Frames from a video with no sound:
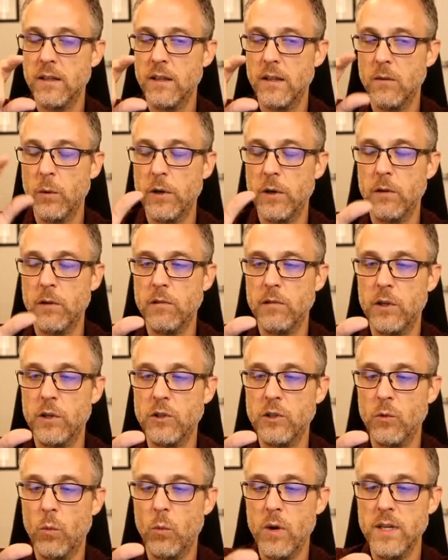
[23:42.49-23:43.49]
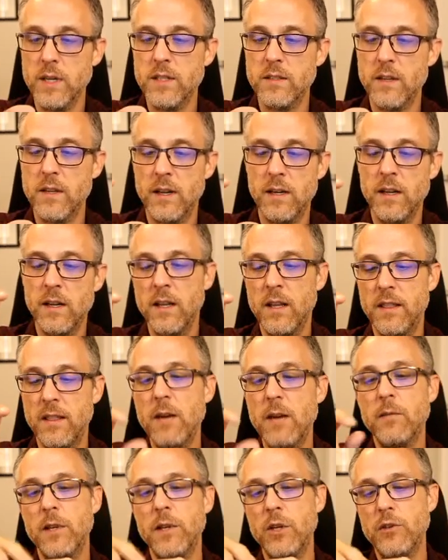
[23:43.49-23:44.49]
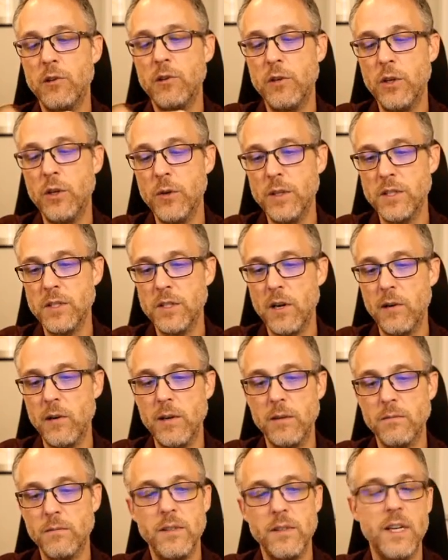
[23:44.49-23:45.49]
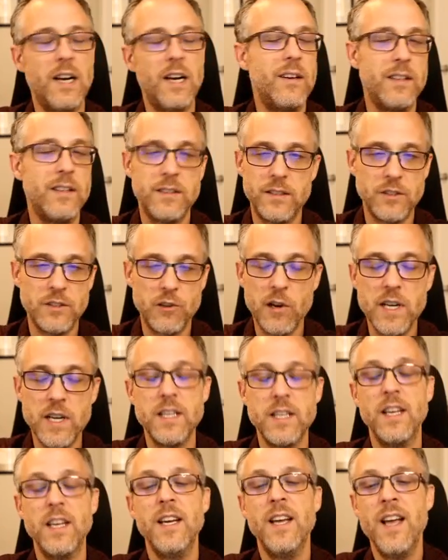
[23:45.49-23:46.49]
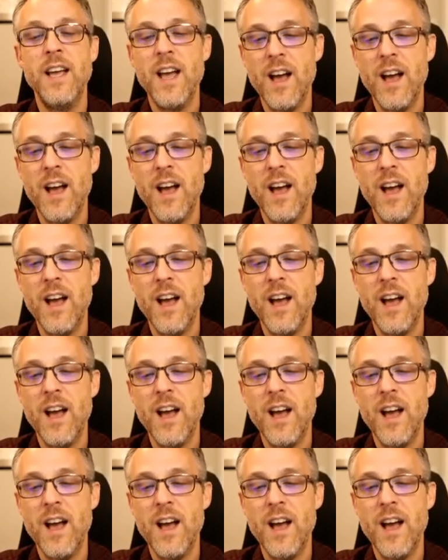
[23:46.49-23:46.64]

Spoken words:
When reducer 1 is done, then reducer 2 can start. No, this is crazy.